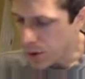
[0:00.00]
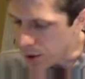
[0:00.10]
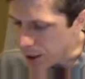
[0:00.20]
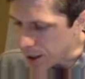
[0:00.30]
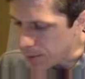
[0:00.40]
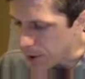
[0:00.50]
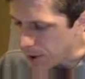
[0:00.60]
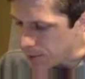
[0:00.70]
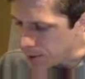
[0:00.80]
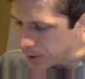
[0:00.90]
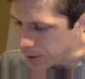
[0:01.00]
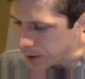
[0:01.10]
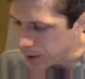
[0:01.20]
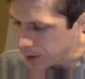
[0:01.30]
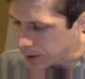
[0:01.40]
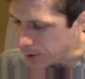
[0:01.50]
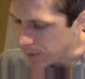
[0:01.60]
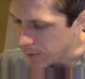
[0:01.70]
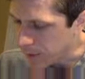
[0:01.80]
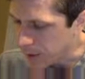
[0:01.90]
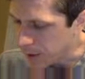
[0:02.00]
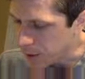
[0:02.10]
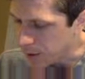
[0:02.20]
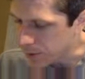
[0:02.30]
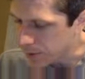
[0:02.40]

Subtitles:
the probability of extinction